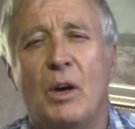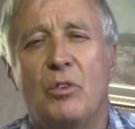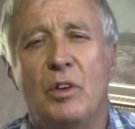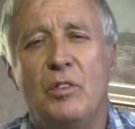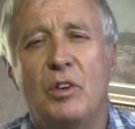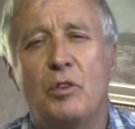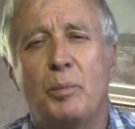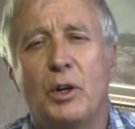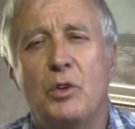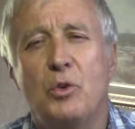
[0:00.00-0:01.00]
since the
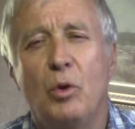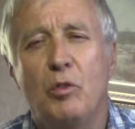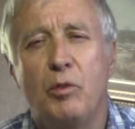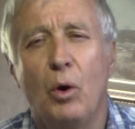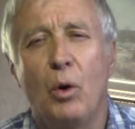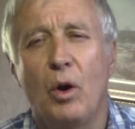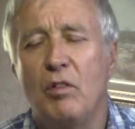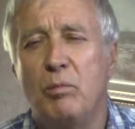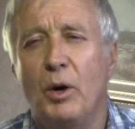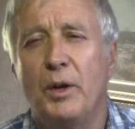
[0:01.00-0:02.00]
spiritual fall
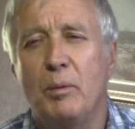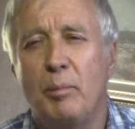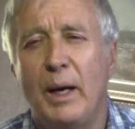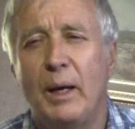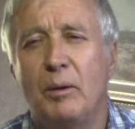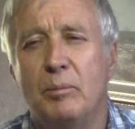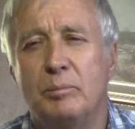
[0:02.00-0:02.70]
of modern man.